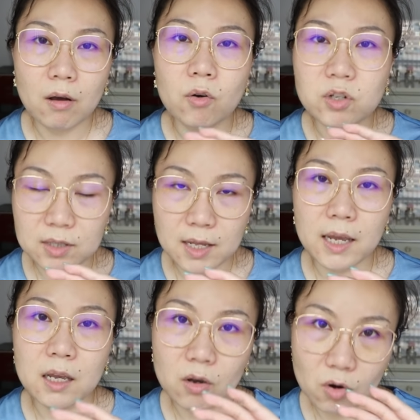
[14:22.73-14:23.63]
or
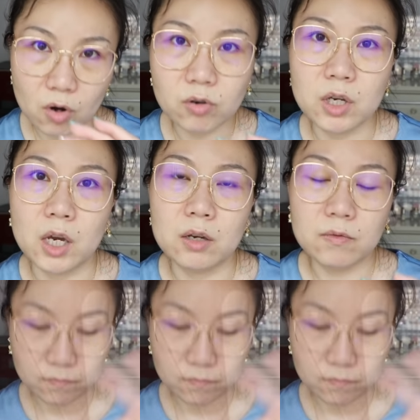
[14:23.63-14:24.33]
stay on you.